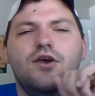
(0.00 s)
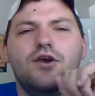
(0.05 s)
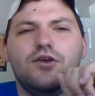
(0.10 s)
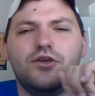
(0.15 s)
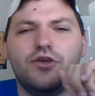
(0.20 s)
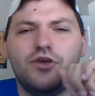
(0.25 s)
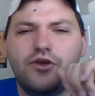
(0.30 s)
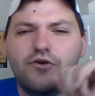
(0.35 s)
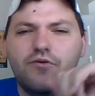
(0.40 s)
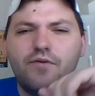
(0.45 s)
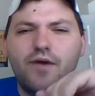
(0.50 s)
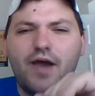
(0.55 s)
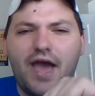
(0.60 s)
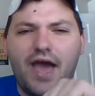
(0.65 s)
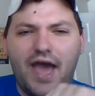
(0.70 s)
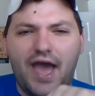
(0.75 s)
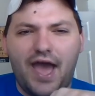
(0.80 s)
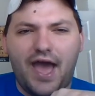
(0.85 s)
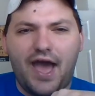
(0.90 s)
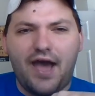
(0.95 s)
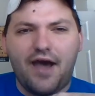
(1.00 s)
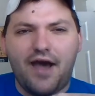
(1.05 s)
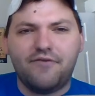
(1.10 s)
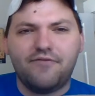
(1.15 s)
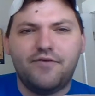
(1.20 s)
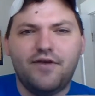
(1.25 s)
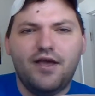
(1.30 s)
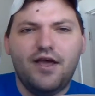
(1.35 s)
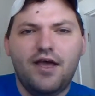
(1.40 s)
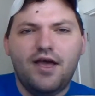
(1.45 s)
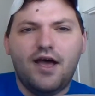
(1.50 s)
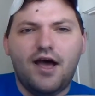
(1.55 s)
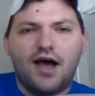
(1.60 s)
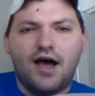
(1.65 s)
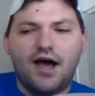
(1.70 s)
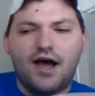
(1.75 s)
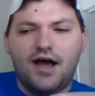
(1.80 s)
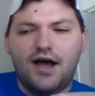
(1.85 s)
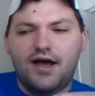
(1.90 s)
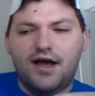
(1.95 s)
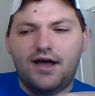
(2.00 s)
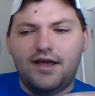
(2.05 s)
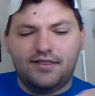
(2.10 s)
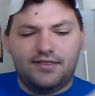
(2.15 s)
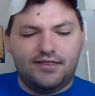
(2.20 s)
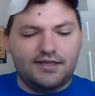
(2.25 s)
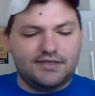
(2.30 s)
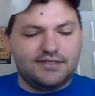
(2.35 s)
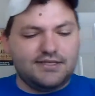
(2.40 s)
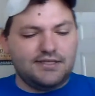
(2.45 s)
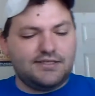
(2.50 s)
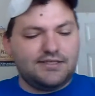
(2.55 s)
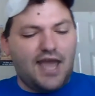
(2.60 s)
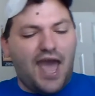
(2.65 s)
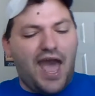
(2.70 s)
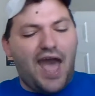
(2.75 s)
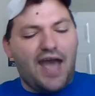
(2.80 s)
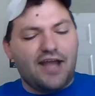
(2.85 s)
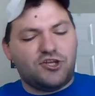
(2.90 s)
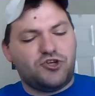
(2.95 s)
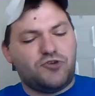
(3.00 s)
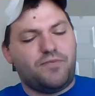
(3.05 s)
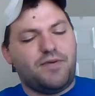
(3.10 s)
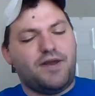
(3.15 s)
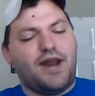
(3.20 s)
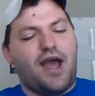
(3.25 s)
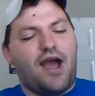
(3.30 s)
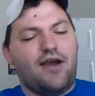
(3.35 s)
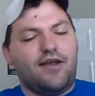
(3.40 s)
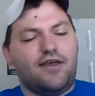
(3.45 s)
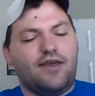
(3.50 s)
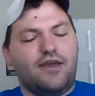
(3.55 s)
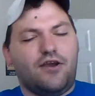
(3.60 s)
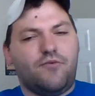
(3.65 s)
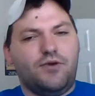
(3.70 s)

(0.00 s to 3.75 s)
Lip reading: You have this attachment out here,